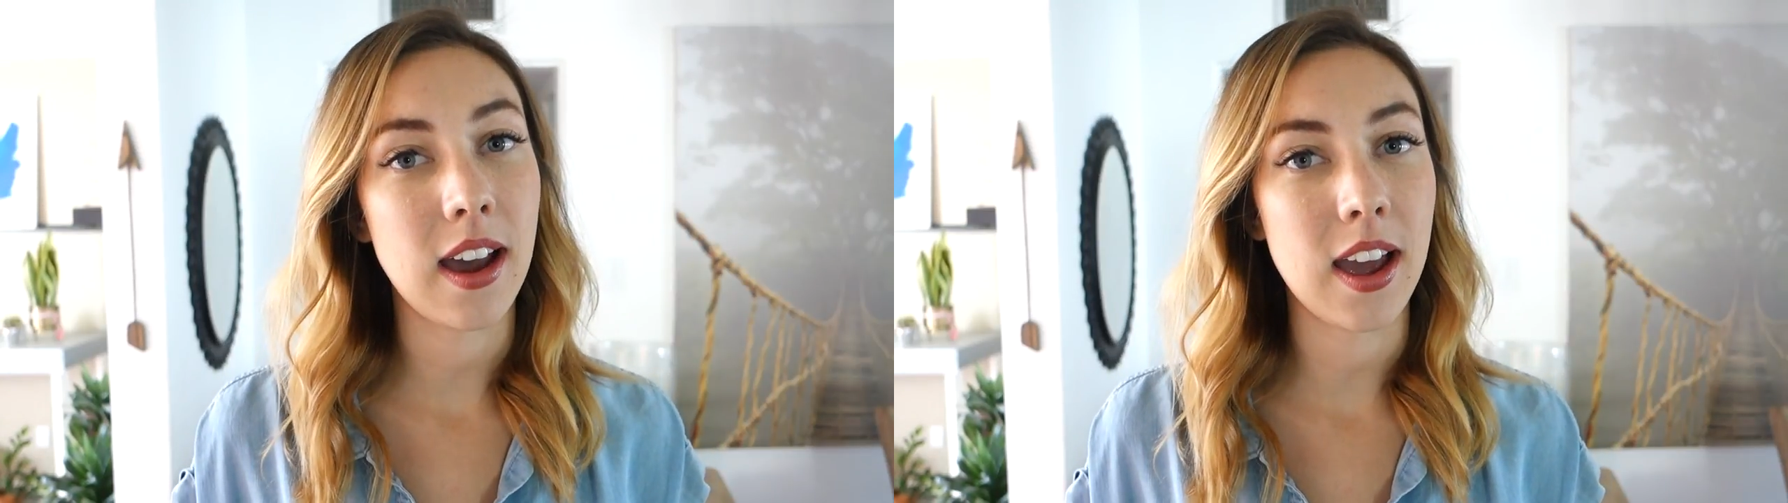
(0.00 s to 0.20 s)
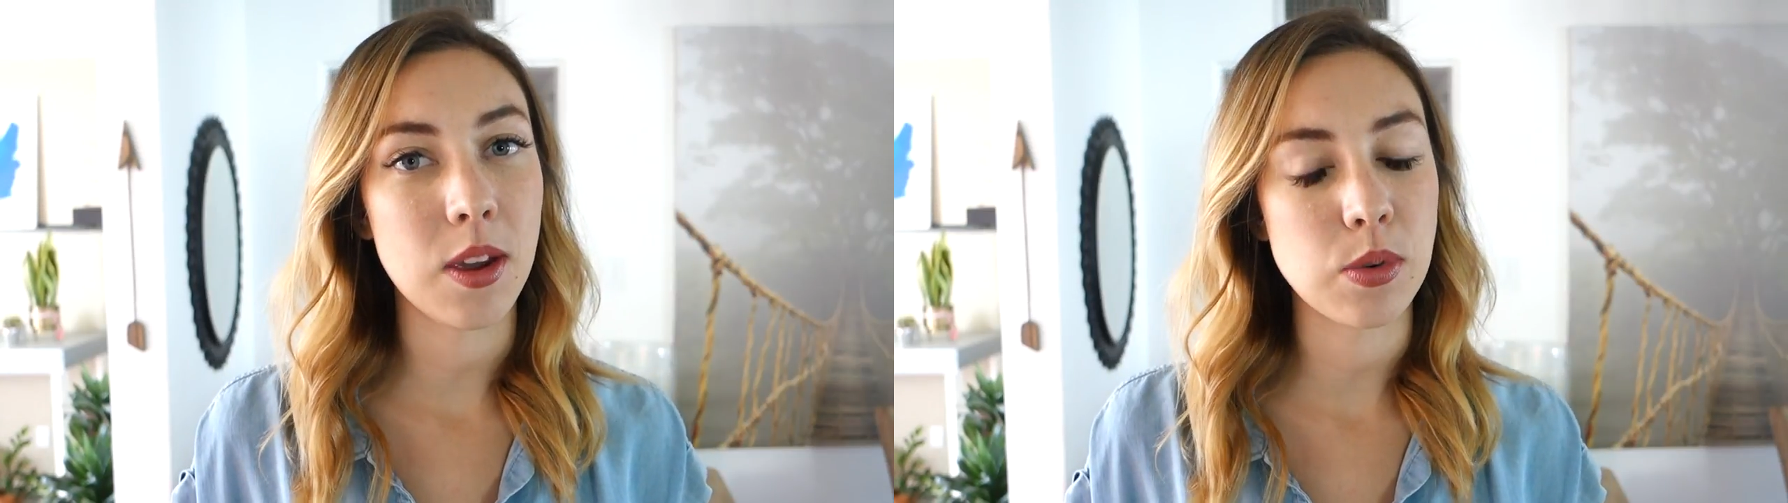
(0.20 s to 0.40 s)

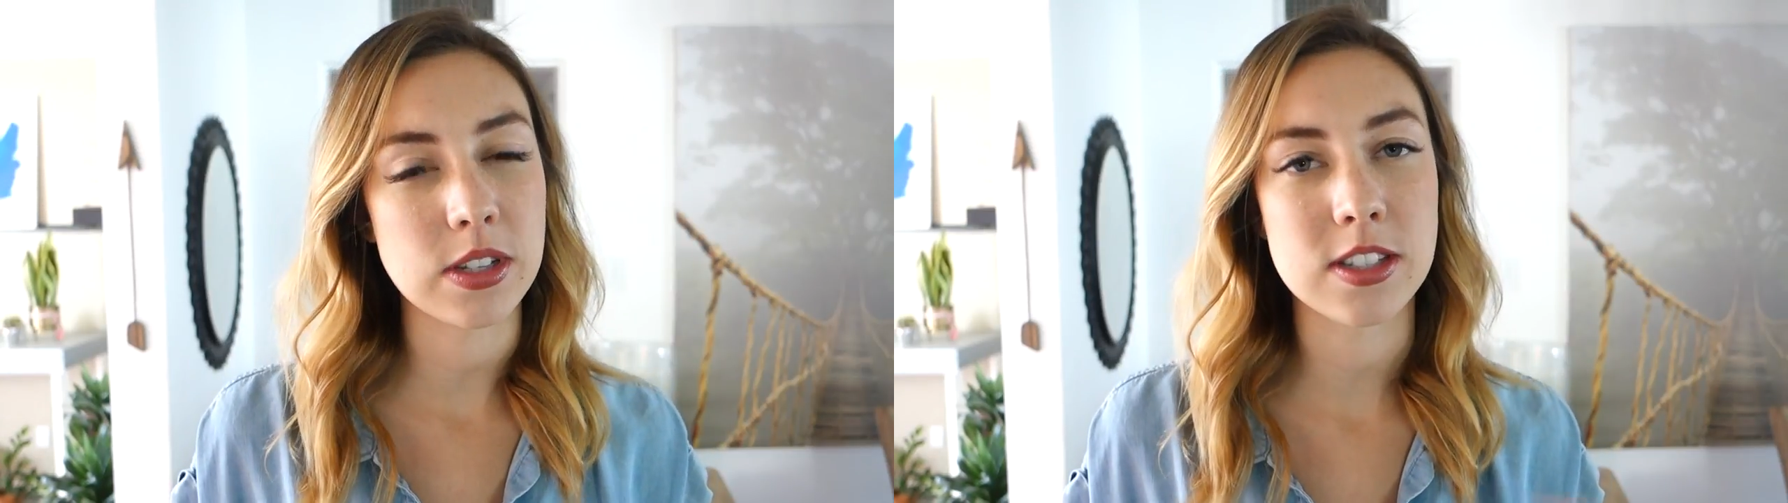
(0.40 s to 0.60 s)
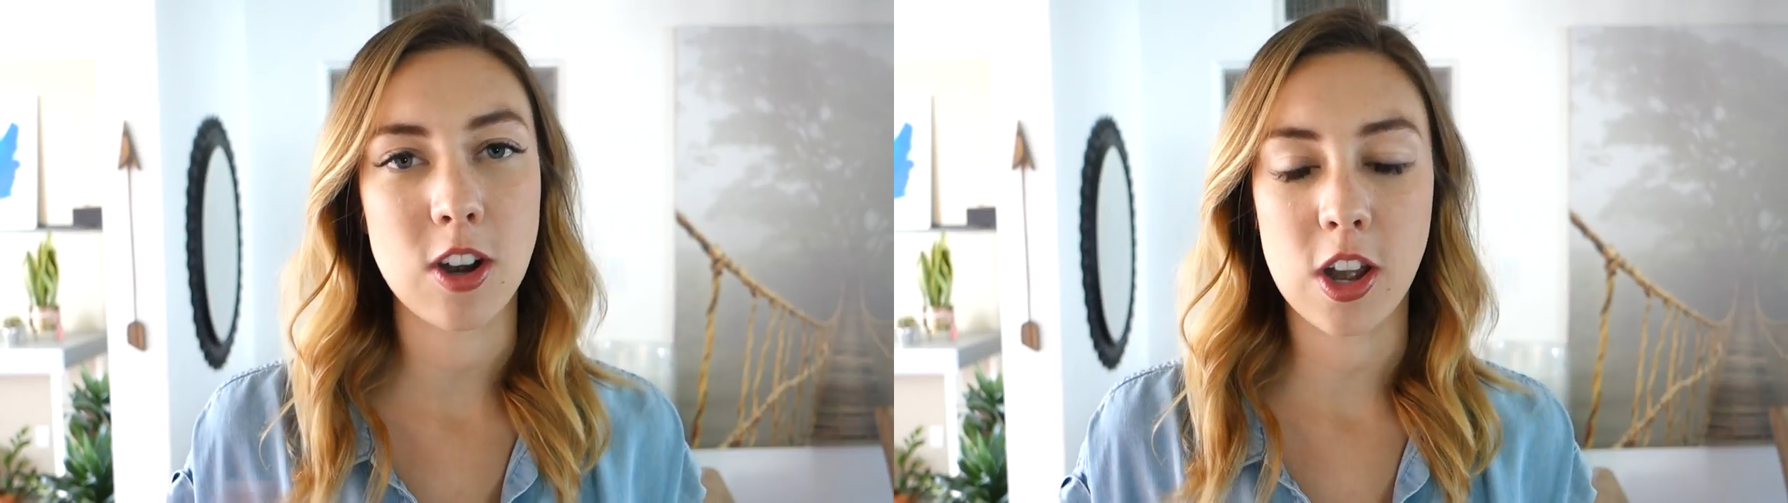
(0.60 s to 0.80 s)
I
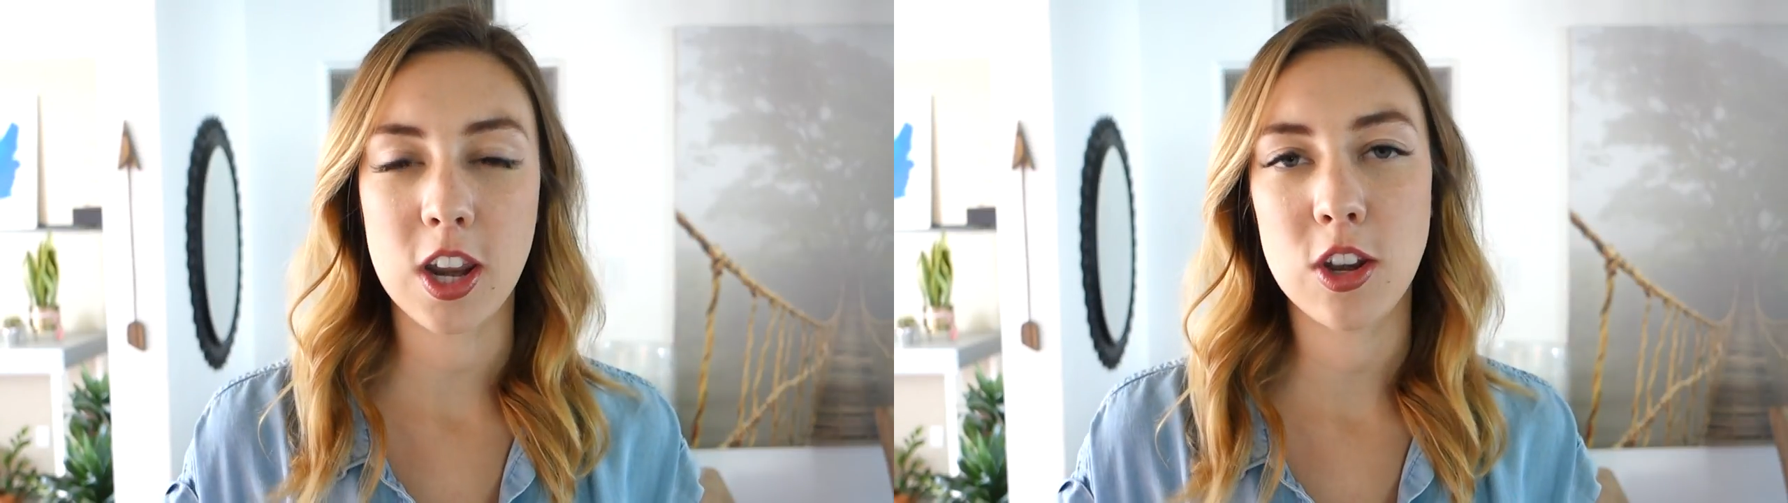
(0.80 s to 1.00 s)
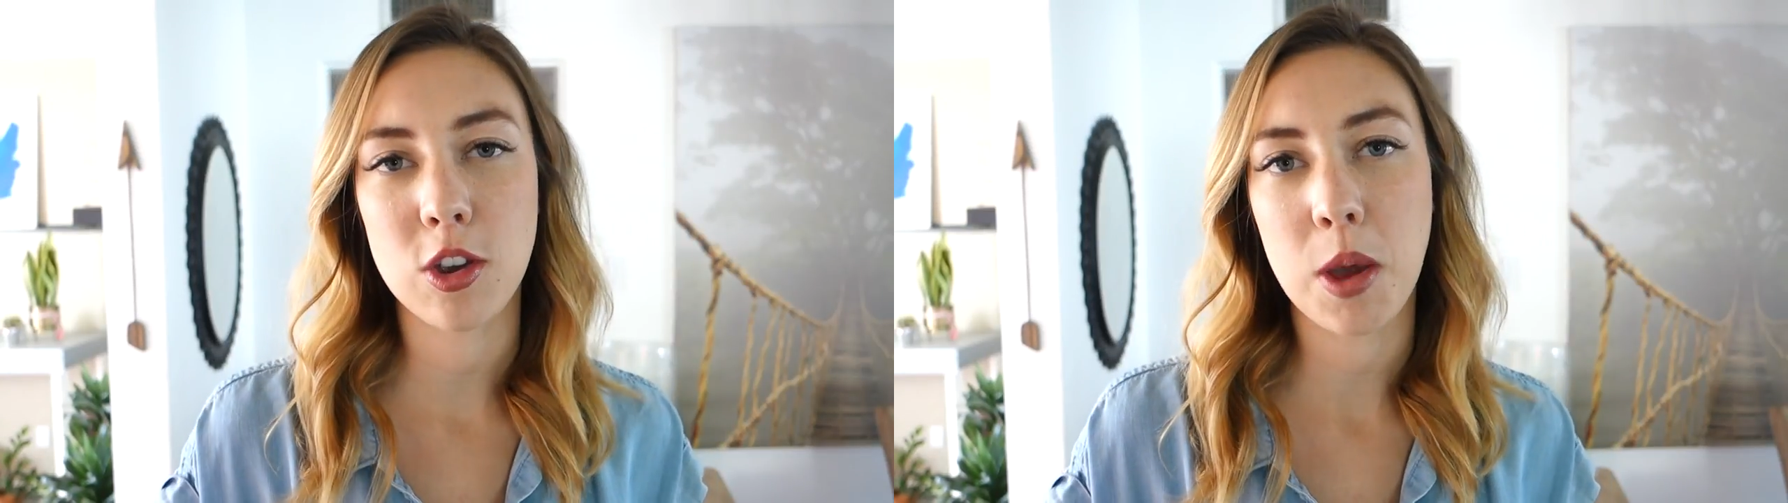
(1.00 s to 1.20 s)
was starting a new